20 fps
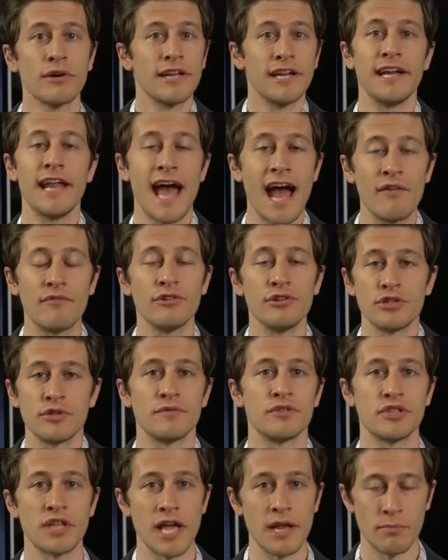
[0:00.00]
at an average of
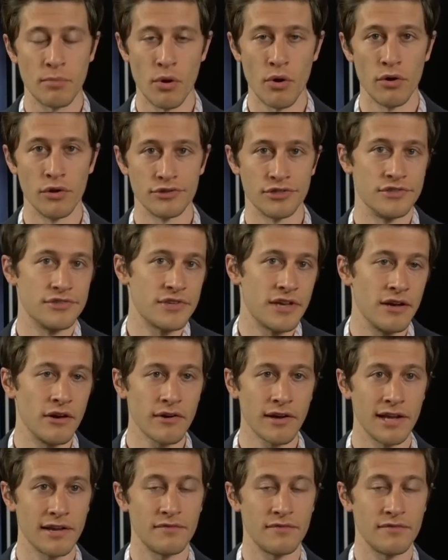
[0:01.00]
state polls and say, okay,